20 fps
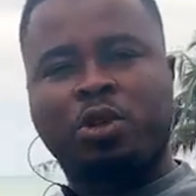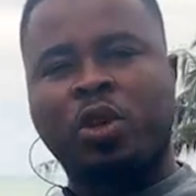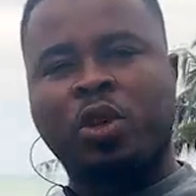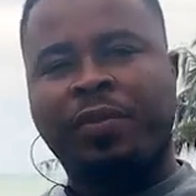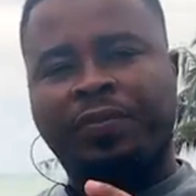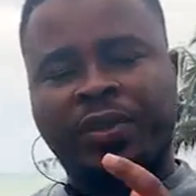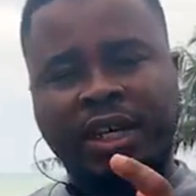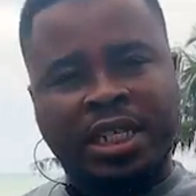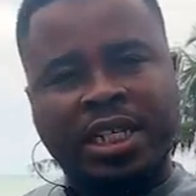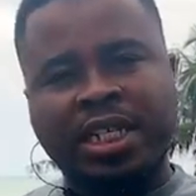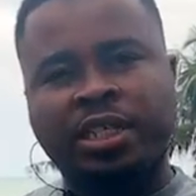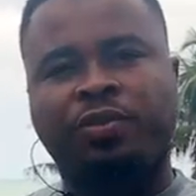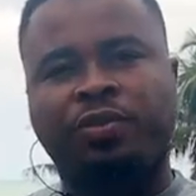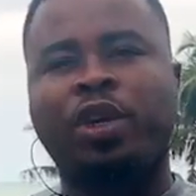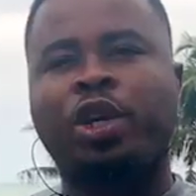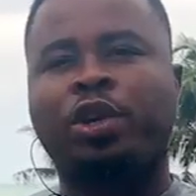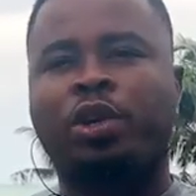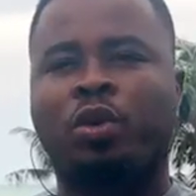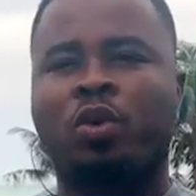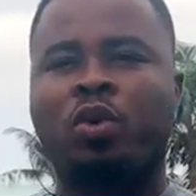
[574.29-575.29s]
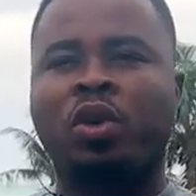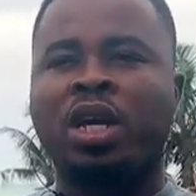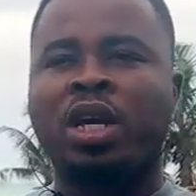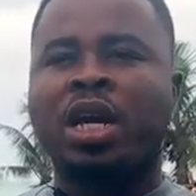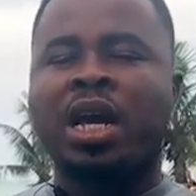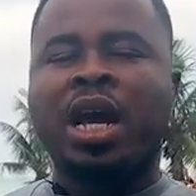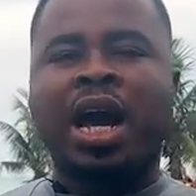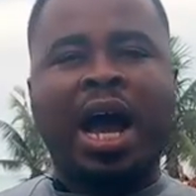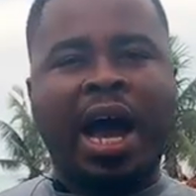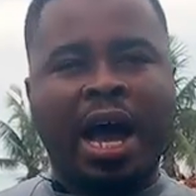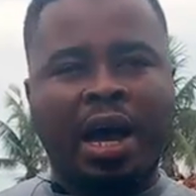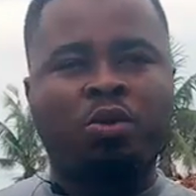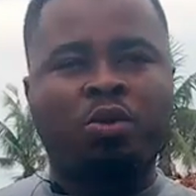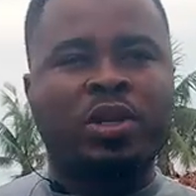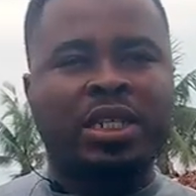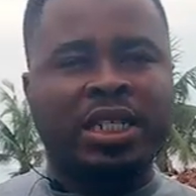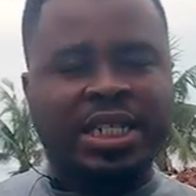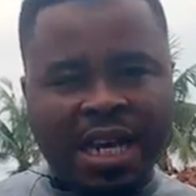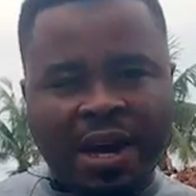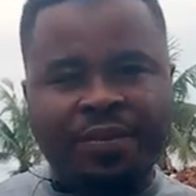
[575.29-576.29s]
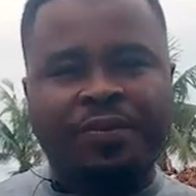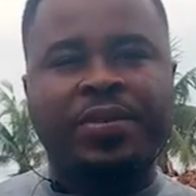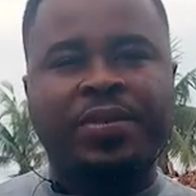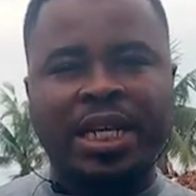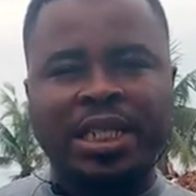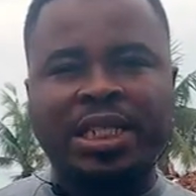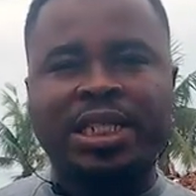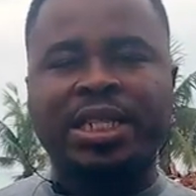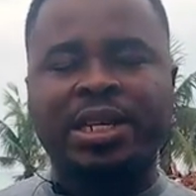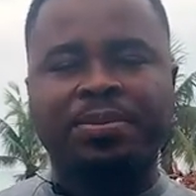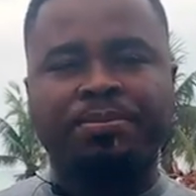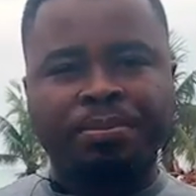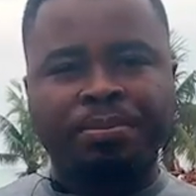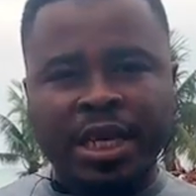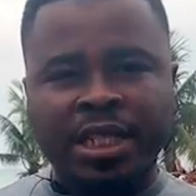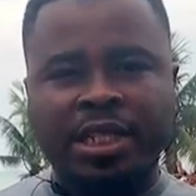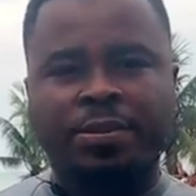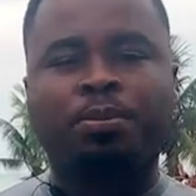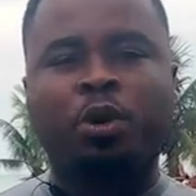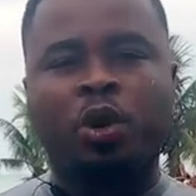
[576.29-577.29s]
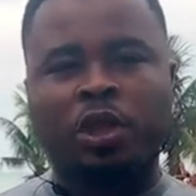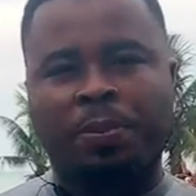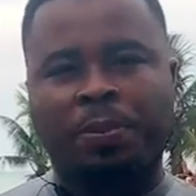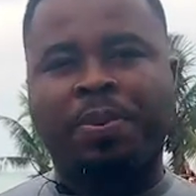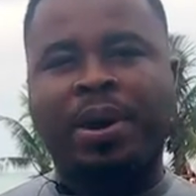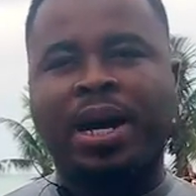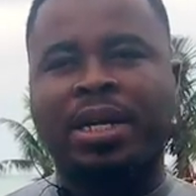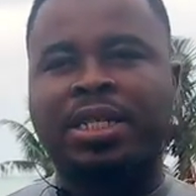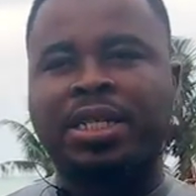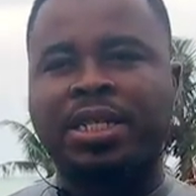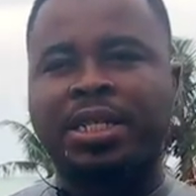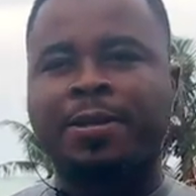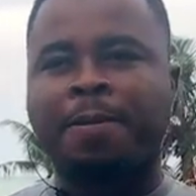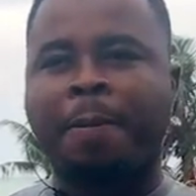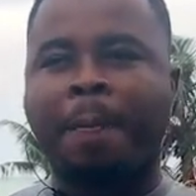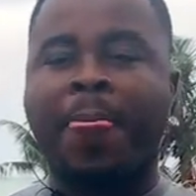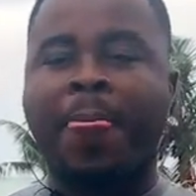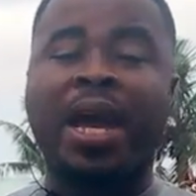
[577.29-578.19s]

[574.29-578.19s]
So after this video, I will definitely meet both parties,